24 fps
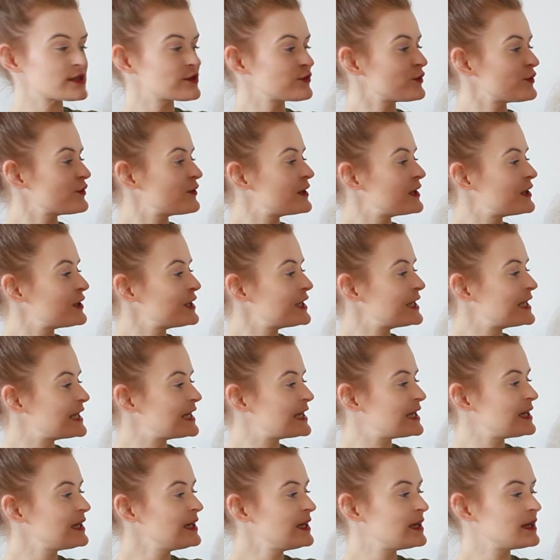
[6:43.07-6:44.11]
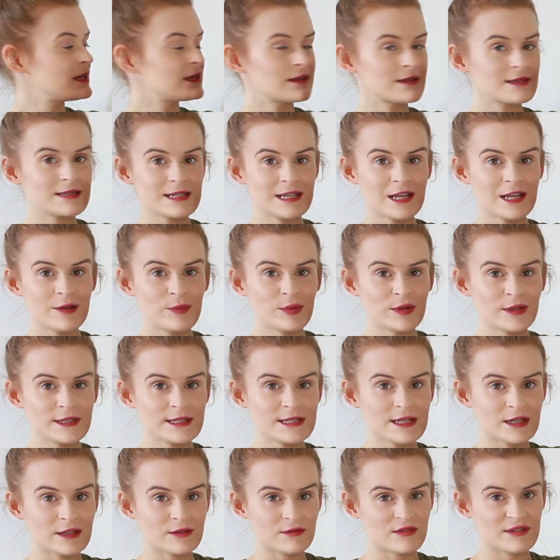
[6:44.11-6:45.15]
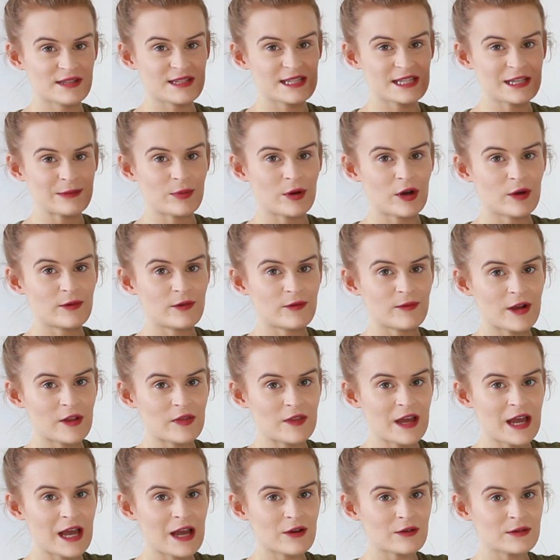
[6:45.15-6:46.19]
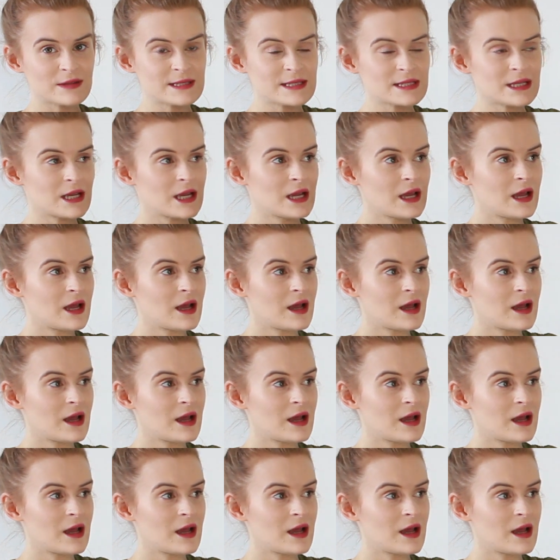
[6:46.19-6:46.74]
scruffy looking slippers that I just slip on around the house,